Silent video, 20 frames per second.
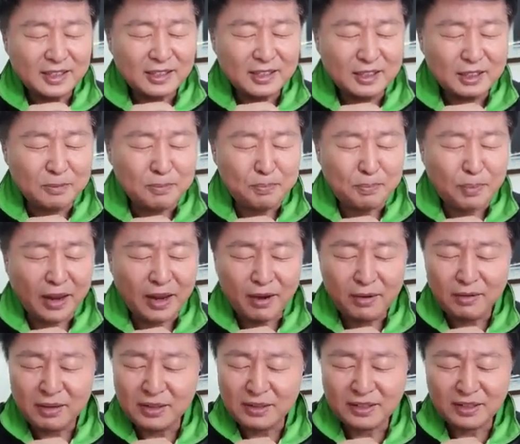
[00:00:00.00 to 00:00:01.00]
The
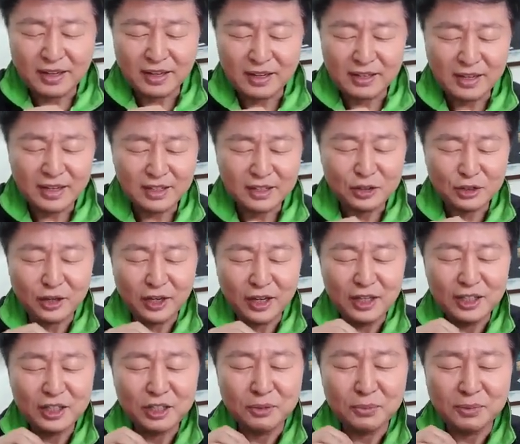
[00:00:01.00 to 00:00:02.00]
parents cannot
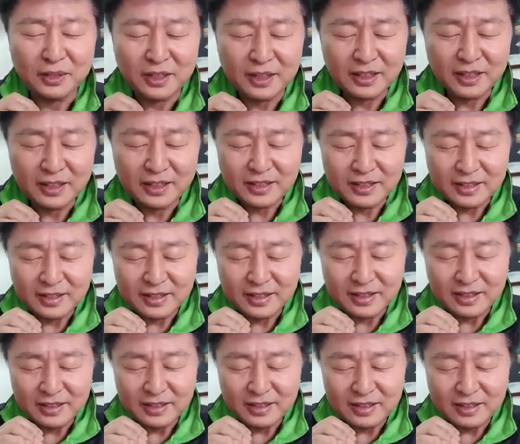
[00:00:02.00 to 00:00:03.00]
change me,
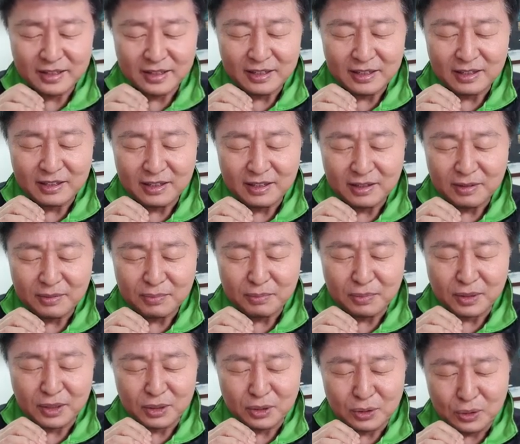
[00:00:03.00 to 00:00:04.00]

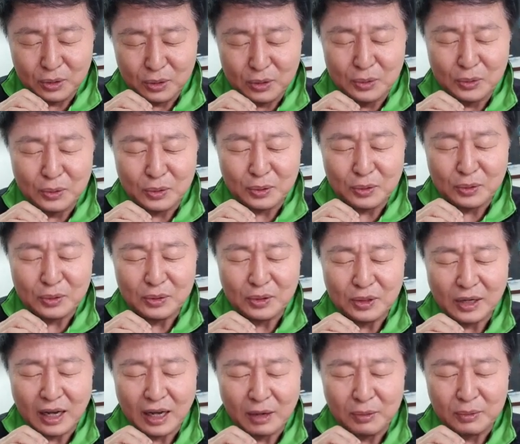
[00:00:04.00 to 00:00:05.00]
but you
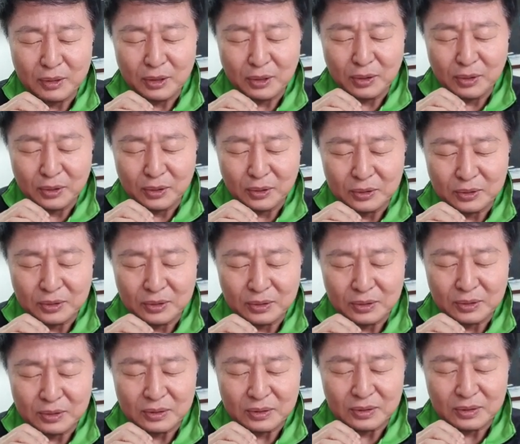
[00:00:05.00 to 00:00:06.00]
our Lord
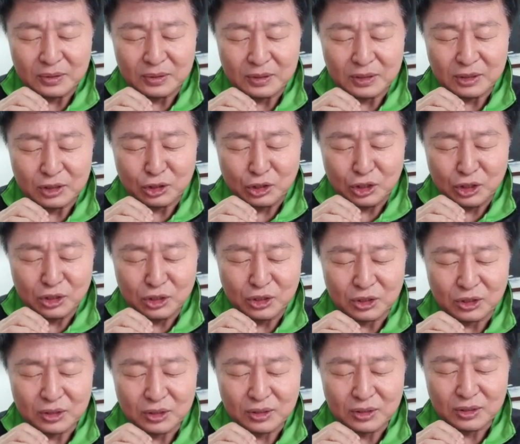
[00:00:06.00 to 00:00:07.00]

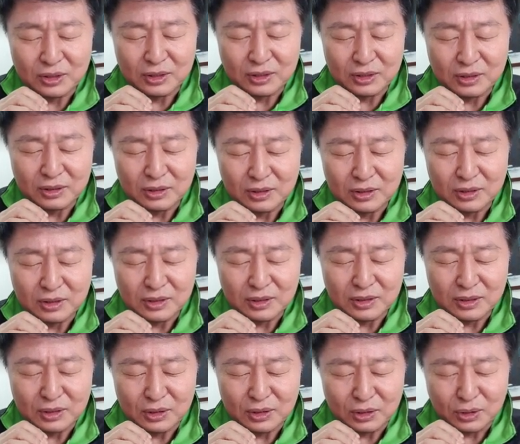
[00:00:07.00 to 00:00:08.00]
Jesus,
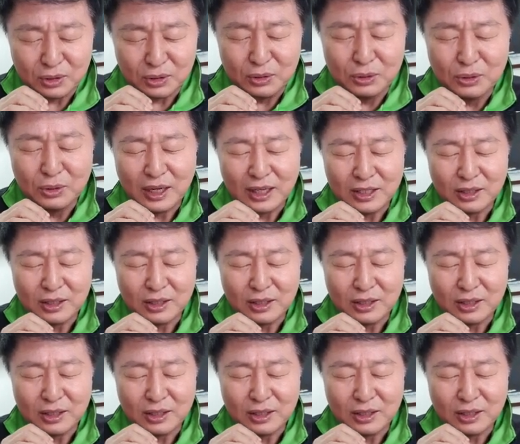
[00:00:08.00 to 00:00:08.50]
you are